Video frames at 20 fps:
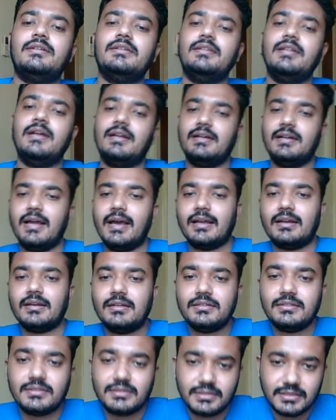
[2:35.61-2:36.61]
that
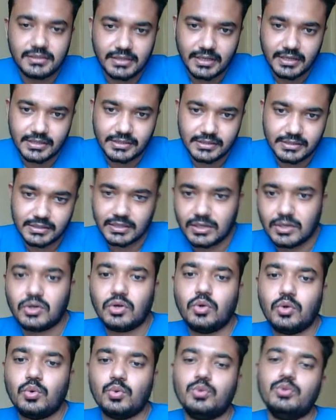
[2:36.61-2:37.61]
diagonal stays
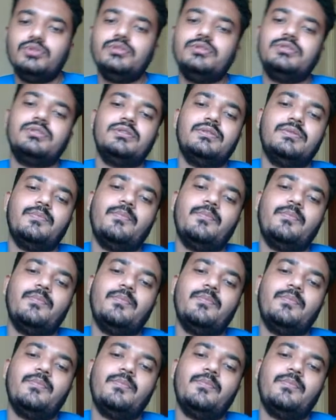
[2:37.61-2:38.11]
closed.